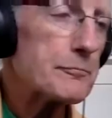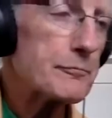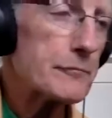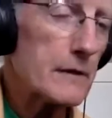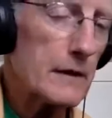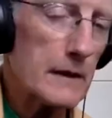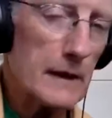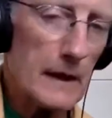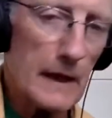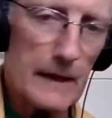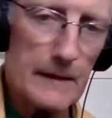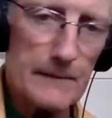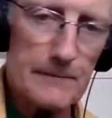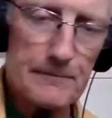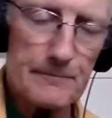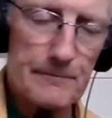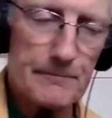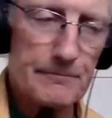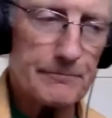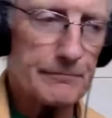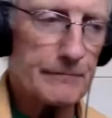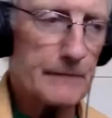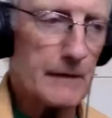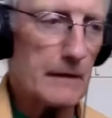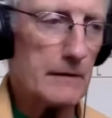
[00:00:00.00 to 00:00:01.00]
Okay?
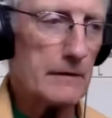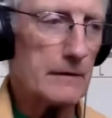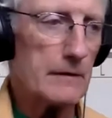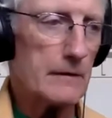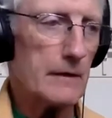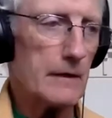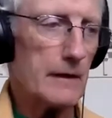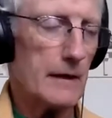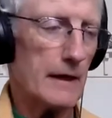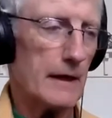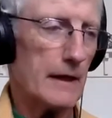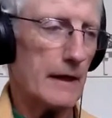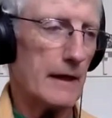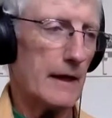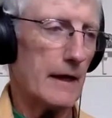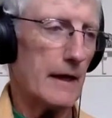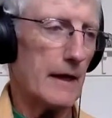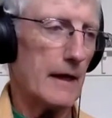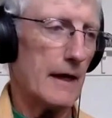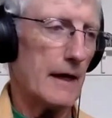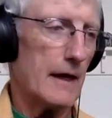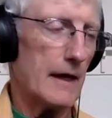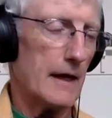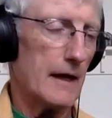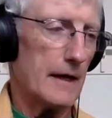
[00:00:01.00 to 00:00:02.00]

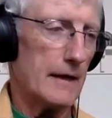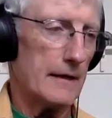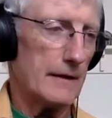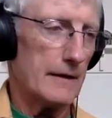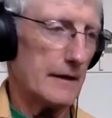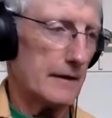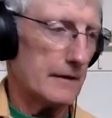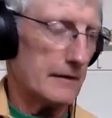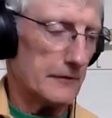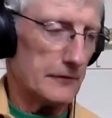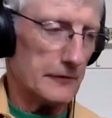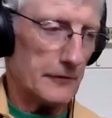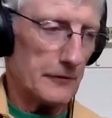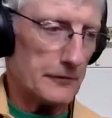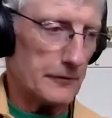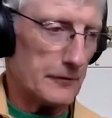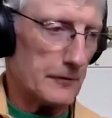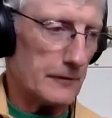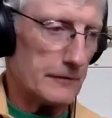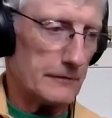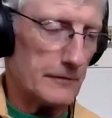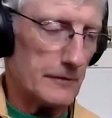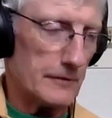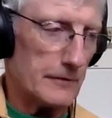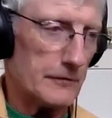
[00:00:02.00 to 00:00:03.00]
And then there's a
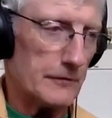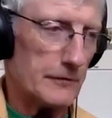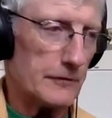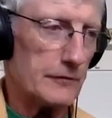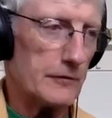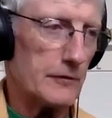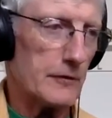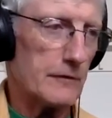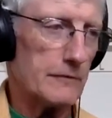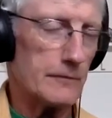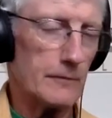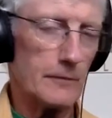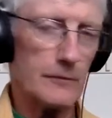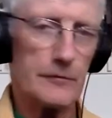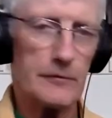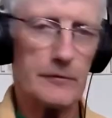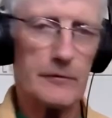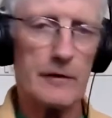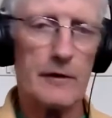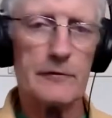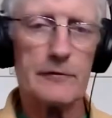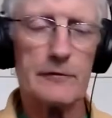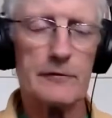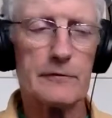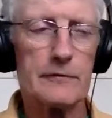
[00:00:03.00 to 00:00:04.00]
3rd verse and so forth. So
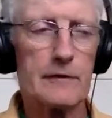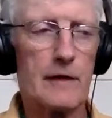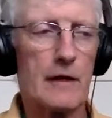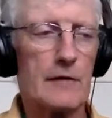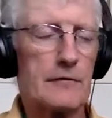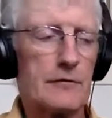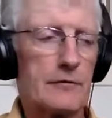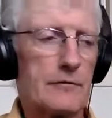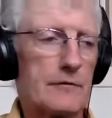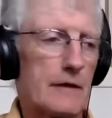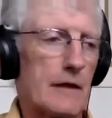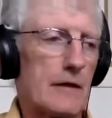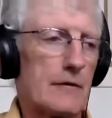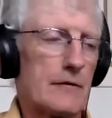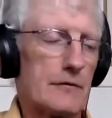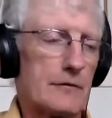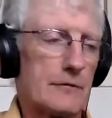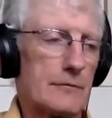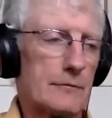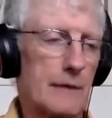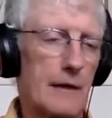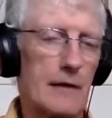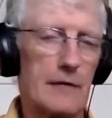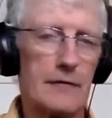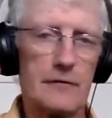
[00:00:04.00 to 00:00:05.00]
that's
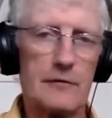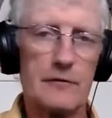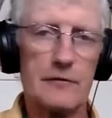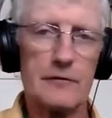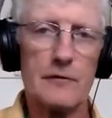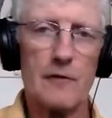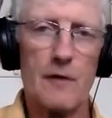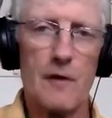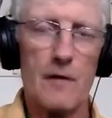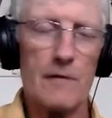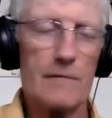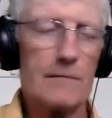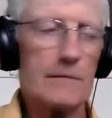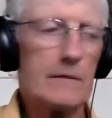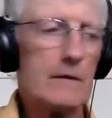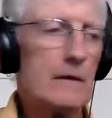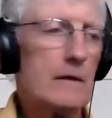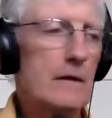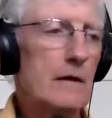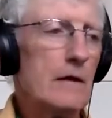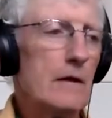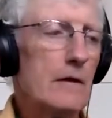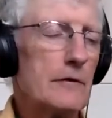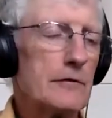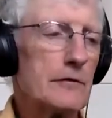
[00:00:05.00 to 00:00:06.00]
the song.
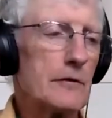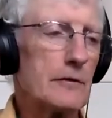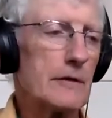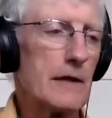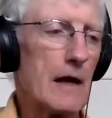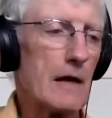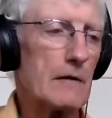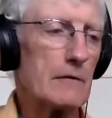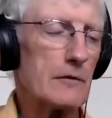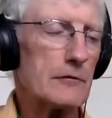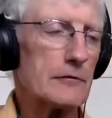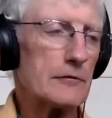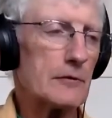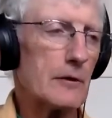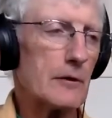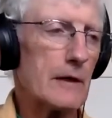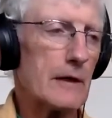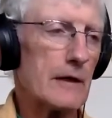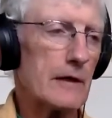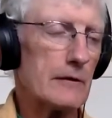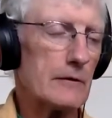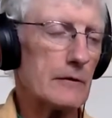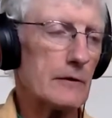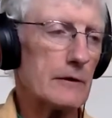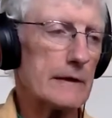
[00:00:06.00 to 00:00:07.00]
So now let's go ahead
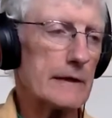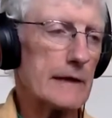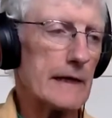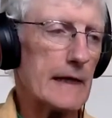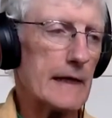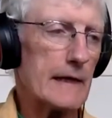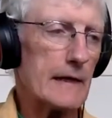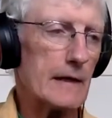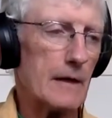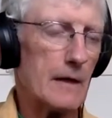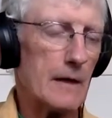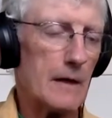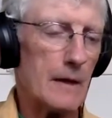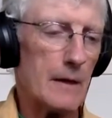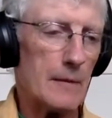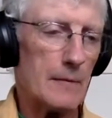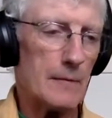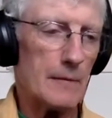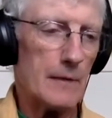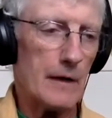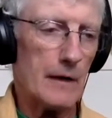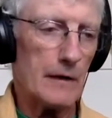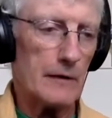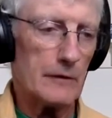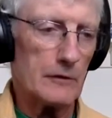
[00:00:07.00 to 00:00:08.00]
and look at a
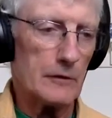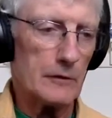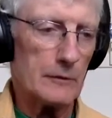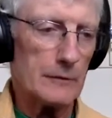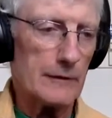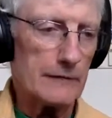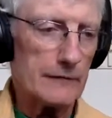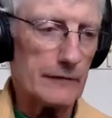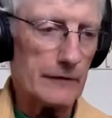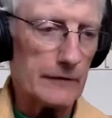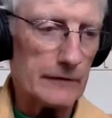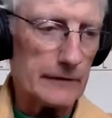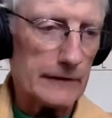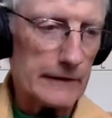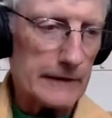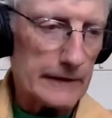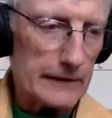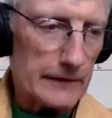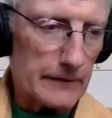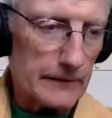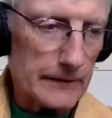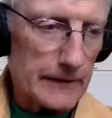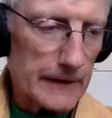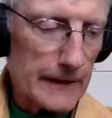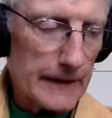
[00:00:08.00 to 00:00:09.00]
little bit of the lead,
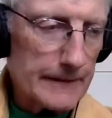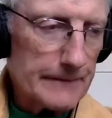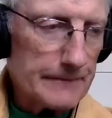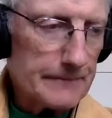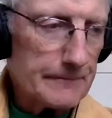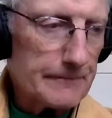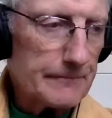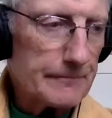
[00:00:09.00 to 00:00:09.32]
okay?